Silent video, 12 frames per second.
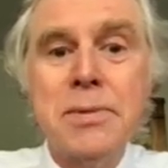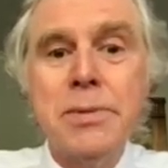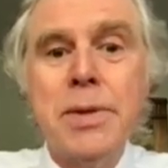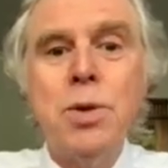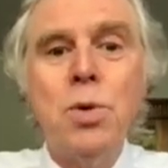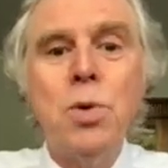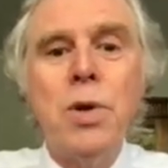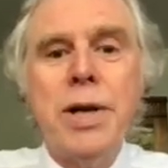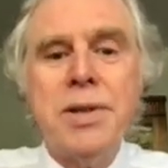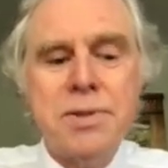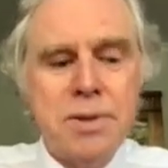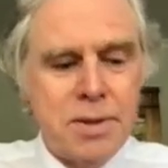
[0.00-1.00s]
We call
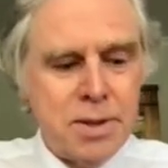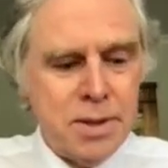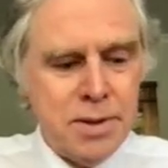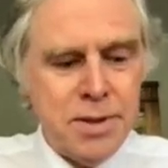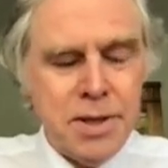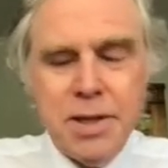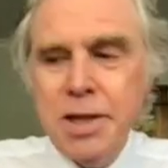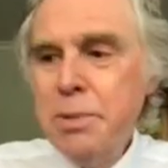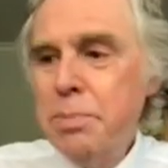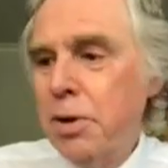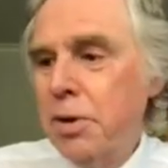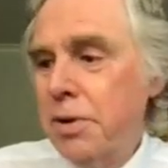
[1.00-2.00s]
that the
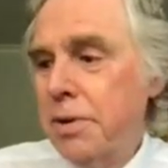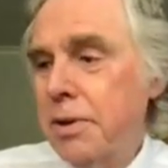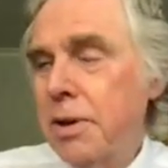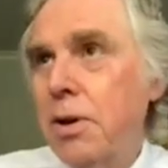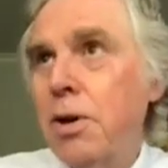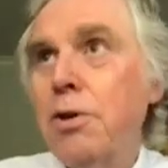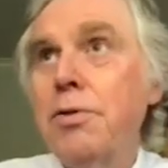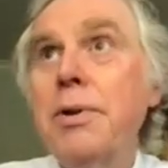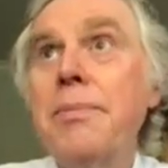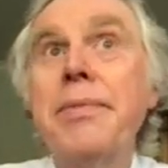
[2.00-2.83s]
epoch of